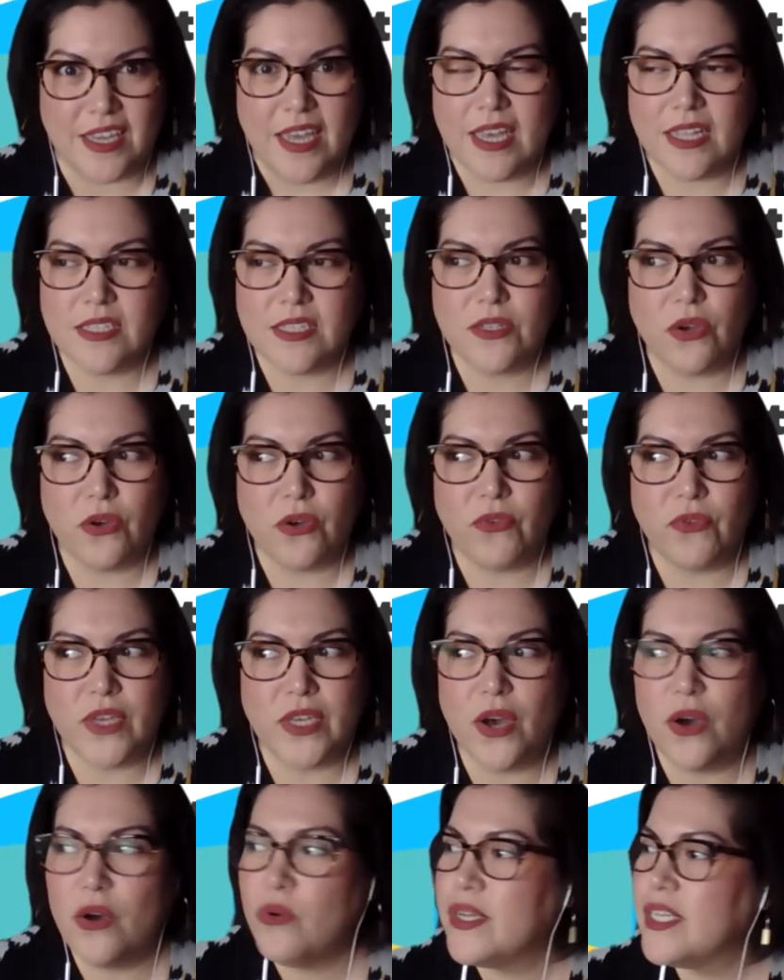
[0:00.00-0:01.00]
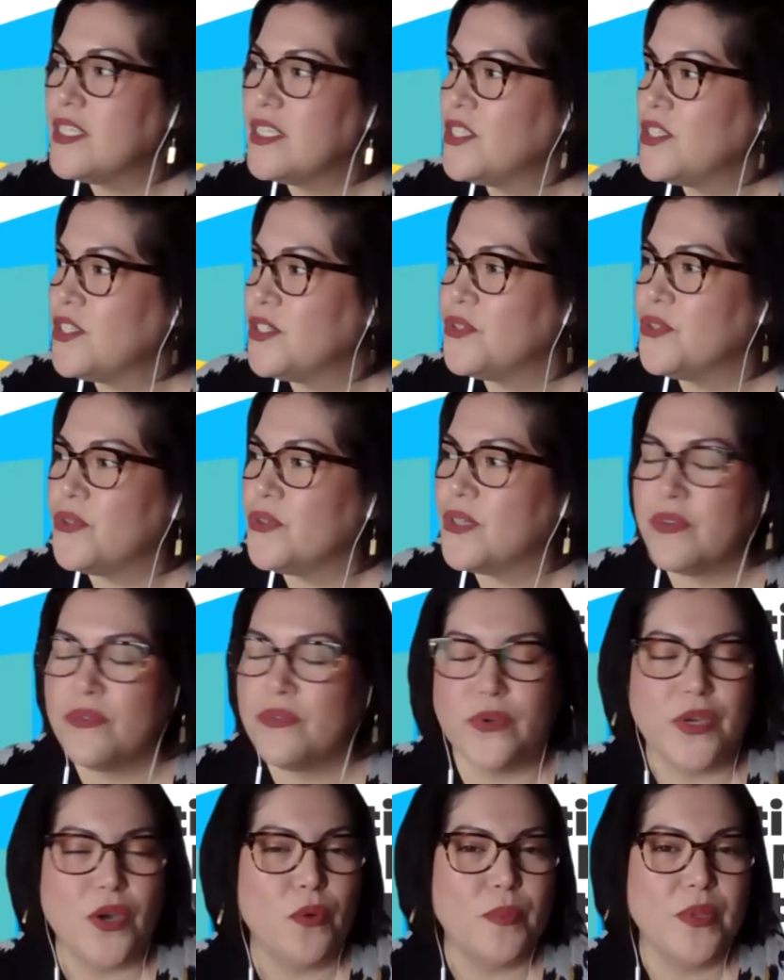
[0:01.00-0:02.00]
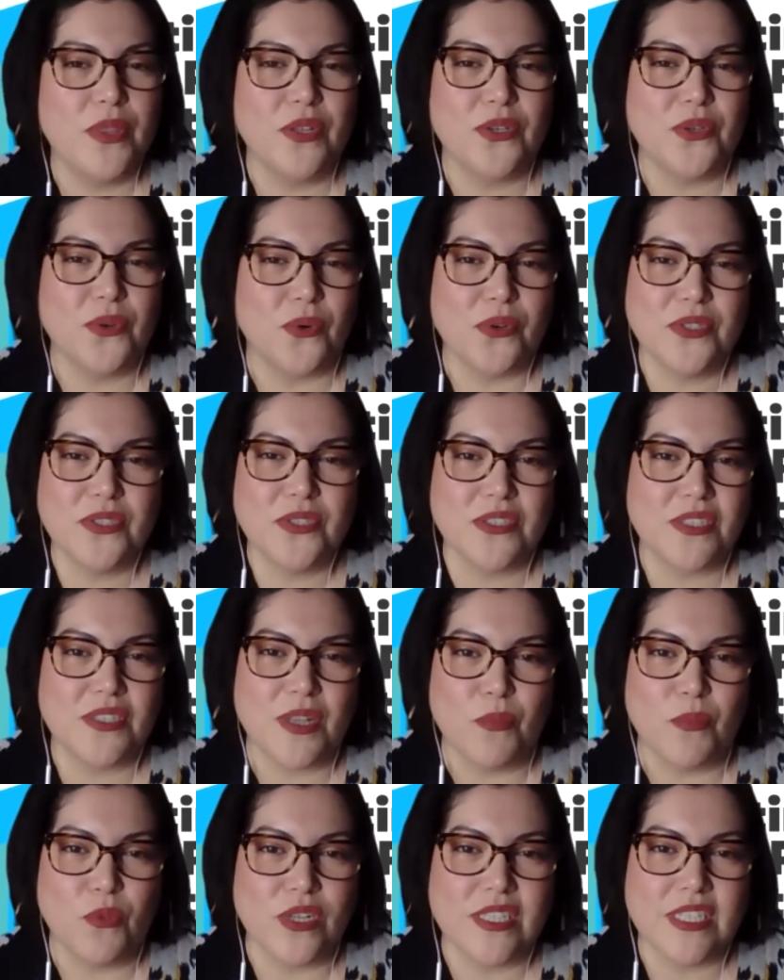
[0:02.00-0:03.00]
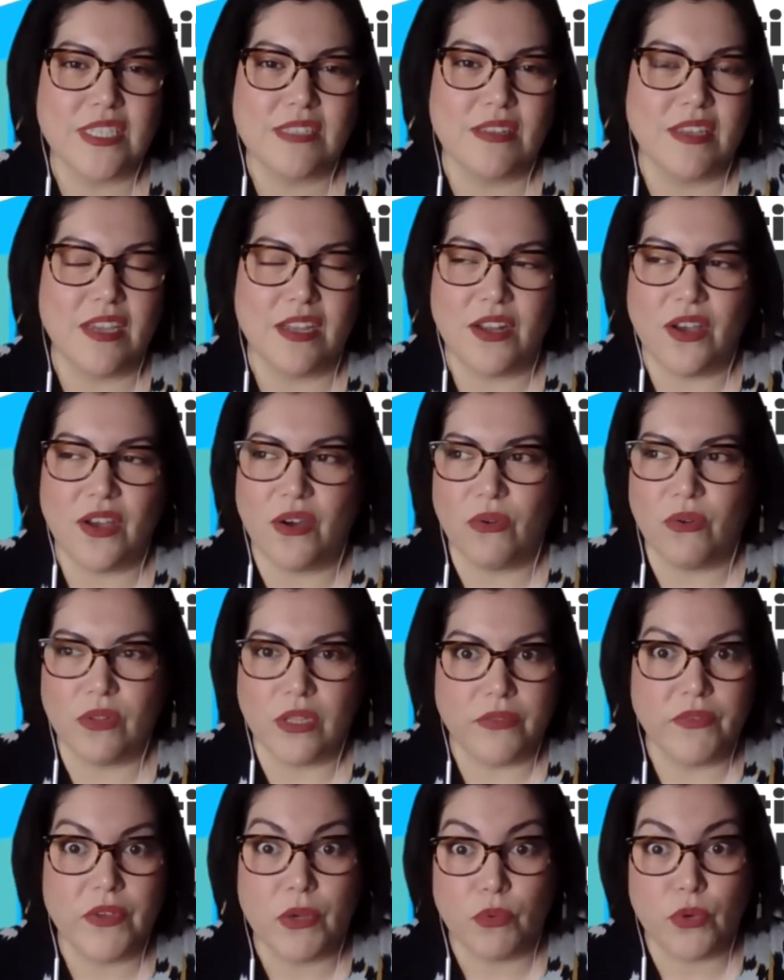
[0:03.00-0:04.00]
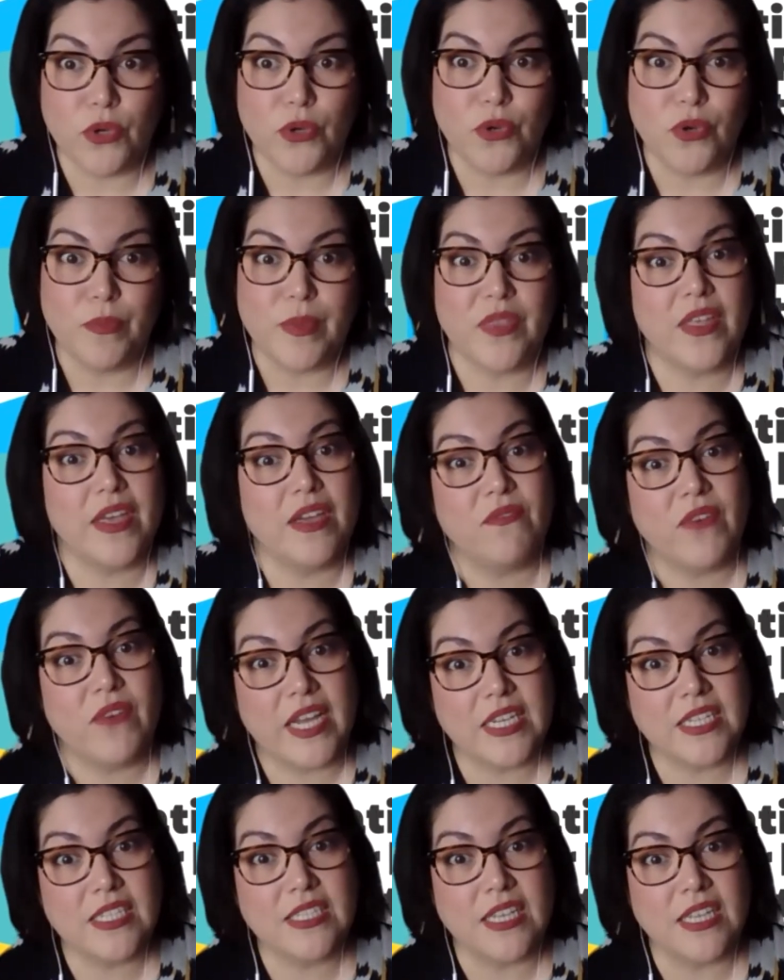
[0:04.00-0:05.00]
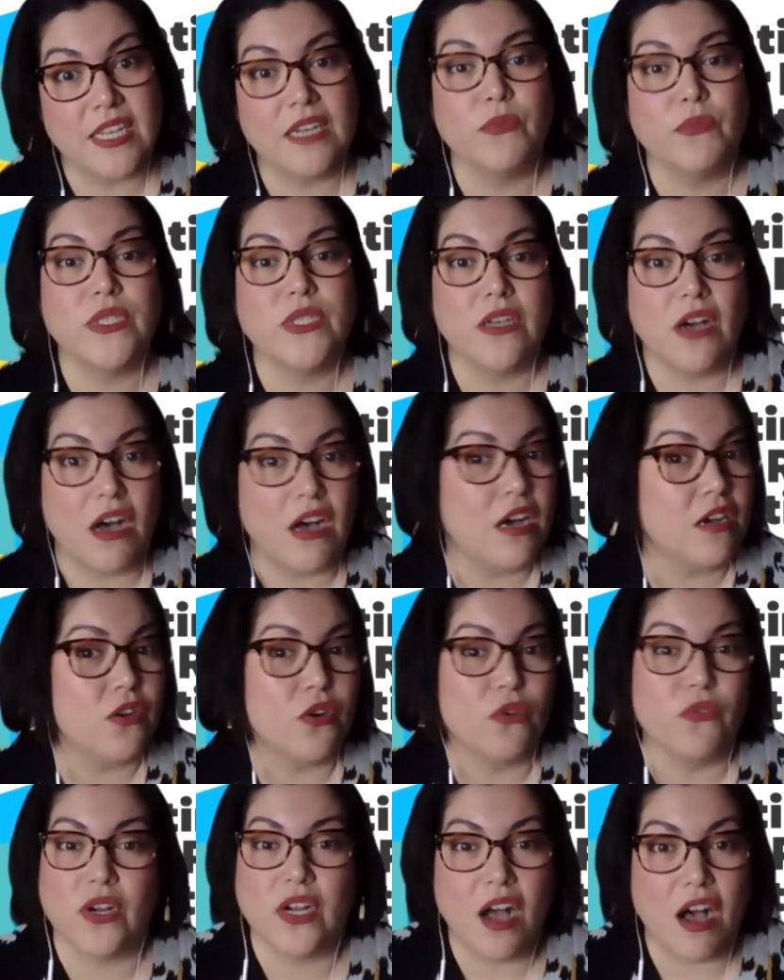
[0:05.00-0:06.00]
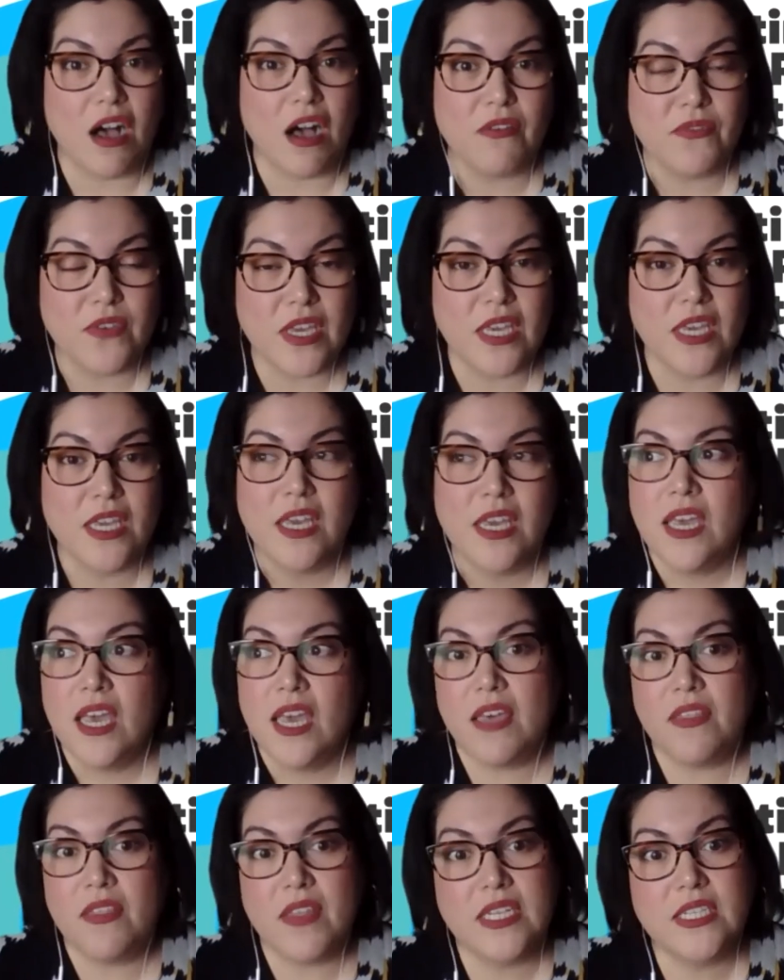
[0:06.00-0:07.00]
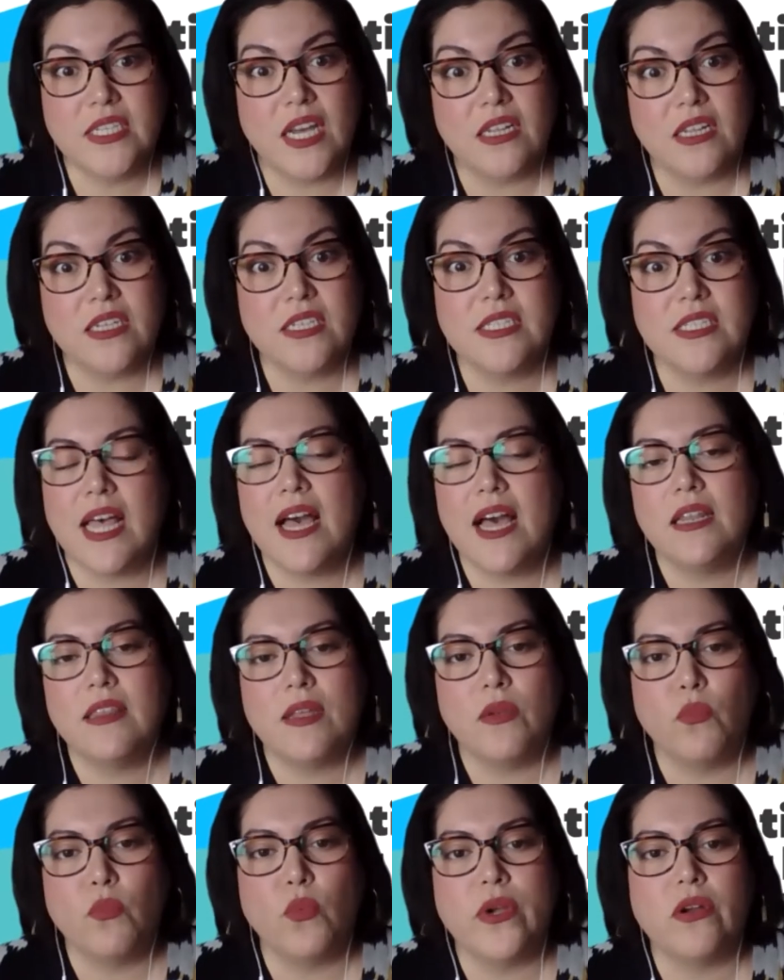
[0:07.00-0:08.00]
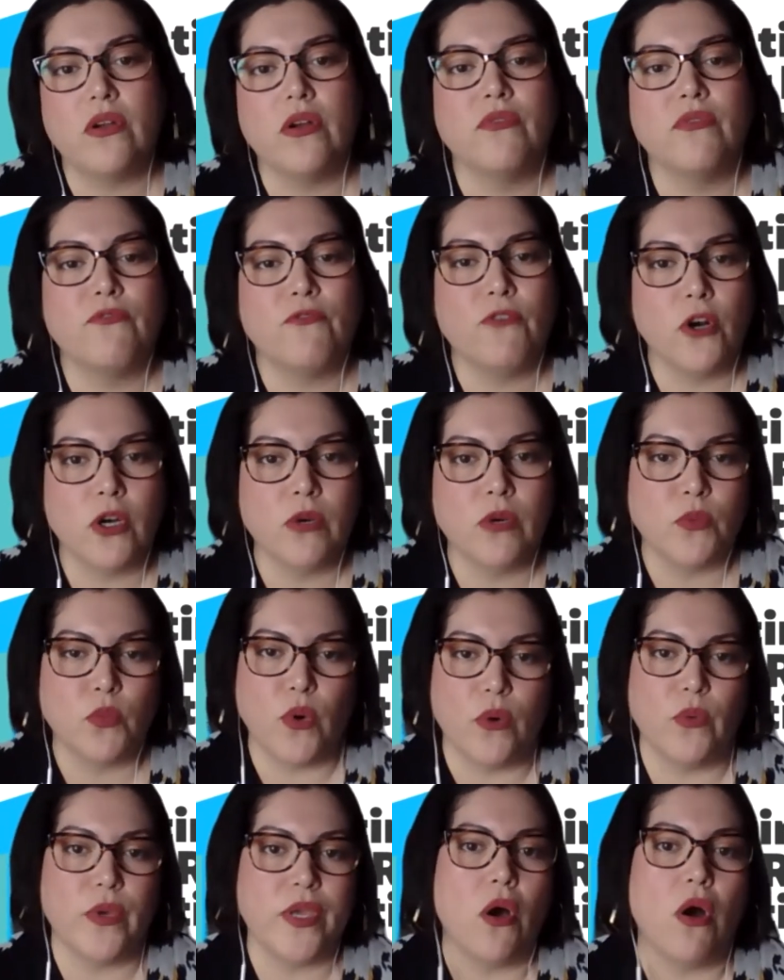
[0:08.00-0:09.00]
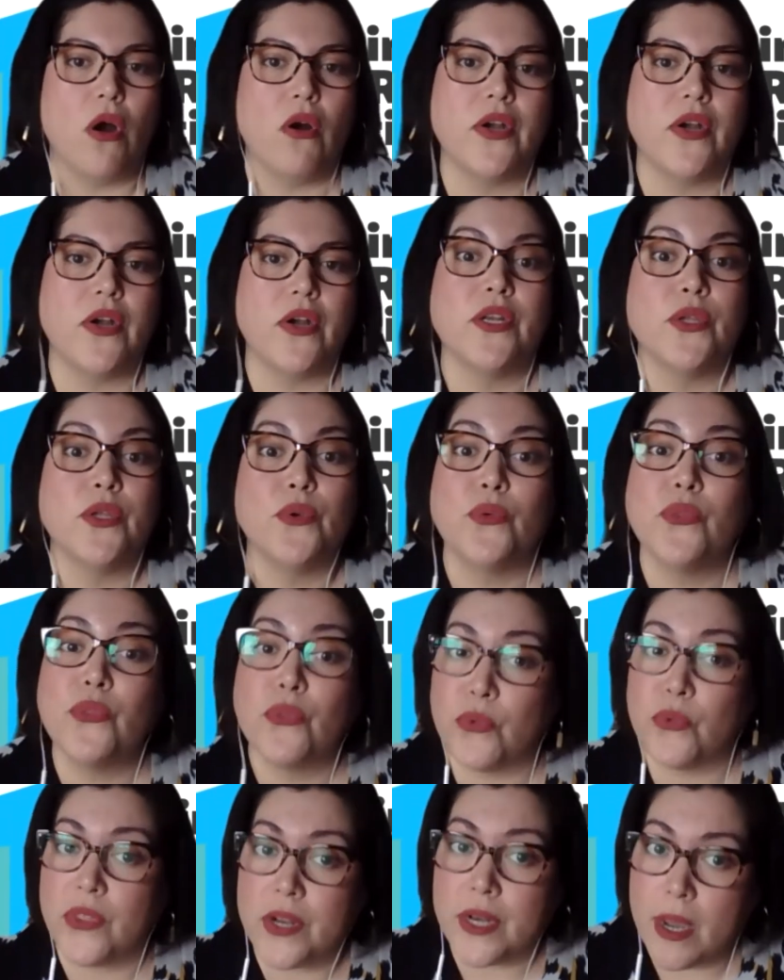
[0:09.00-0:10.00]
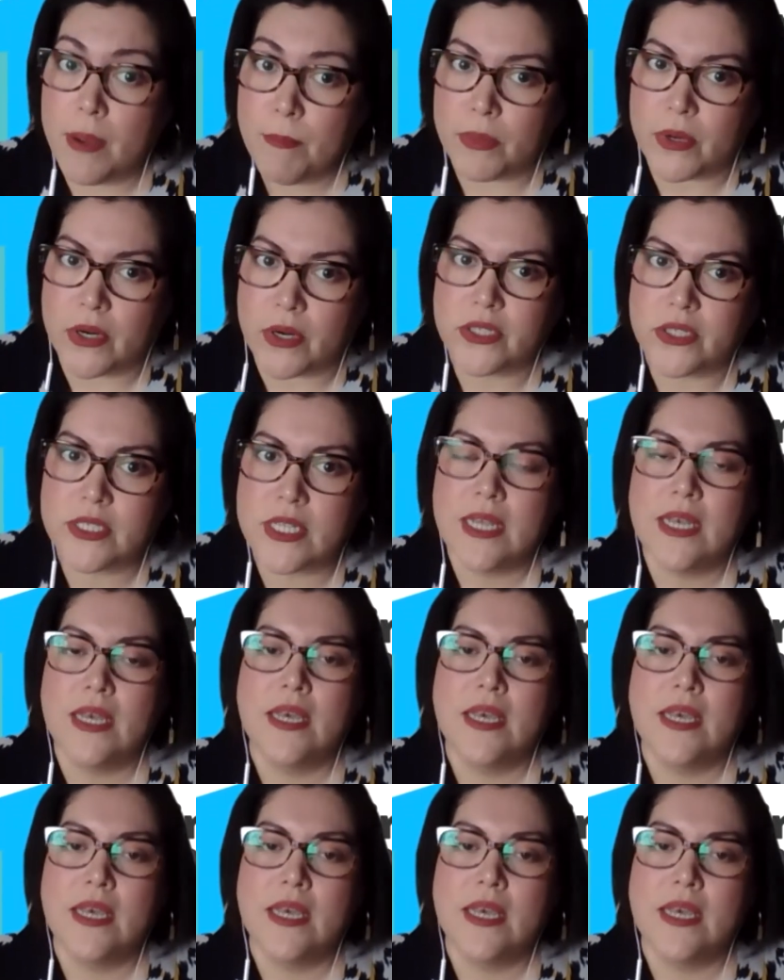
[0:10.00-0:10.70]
And so if we open the doors to someone's, living room, and they invite us in and we talk over coffee and they tell us that, then we're affirmed what we already knew through the numbers,